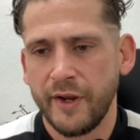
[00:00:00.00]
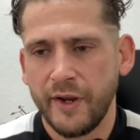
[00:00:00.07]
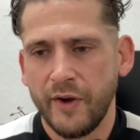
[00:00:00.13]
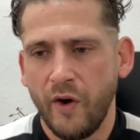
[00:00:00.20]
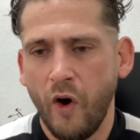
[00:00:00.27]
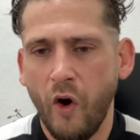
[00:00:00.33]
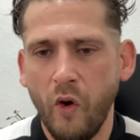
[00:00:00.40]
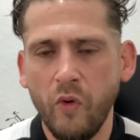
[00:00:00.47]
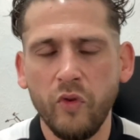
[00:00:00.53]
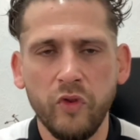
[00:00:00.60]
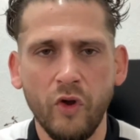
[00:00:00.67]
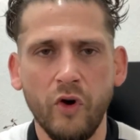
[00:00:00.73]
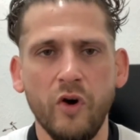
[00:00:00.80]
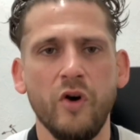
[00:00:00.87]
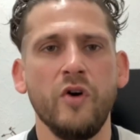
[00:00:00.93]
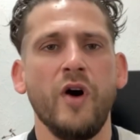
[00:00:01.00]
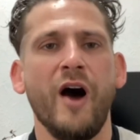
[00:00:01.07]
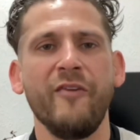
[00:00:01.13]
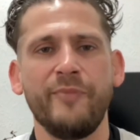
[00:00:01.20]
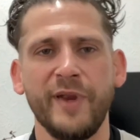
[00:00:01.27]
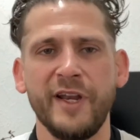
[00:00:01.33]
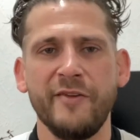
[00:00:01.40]
although
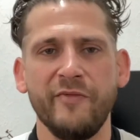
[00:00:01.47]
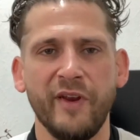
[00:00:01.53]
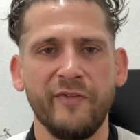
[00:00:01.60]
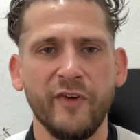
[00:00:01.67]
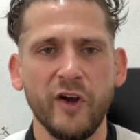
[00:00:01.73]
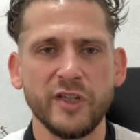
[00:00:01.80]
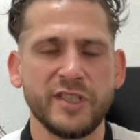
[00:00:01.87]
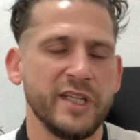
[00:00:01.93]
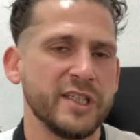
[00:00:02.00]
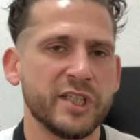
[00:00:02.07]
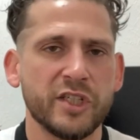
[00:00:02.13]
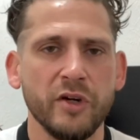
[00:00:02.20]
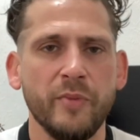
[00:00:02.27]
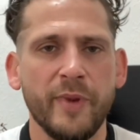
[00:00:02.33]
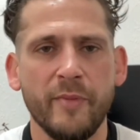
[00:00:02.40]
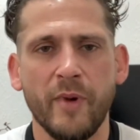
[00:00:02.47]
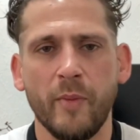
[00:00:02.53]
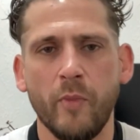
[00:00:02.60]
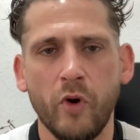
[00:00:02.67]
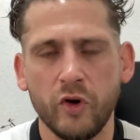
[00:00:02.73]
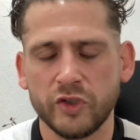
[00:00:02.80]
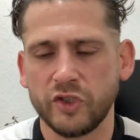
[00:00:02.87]
I've been in reverse, it's still been my
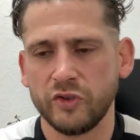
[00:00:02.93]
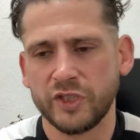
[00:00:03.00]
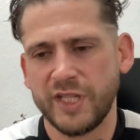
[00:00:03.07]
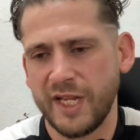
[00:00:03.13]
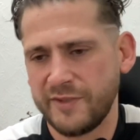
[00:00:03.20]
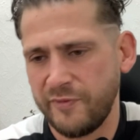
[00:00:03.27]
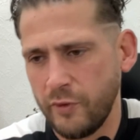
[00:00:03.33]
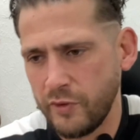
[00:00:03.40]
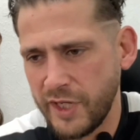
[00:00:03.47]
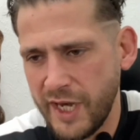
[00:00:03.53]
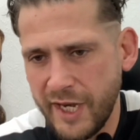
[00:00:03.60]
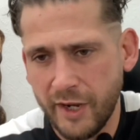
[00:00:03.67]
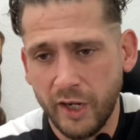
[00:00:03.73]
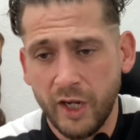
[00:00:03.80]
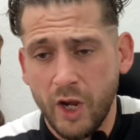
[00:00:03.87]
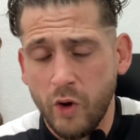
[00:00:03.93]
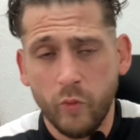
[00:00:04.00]
most successful year,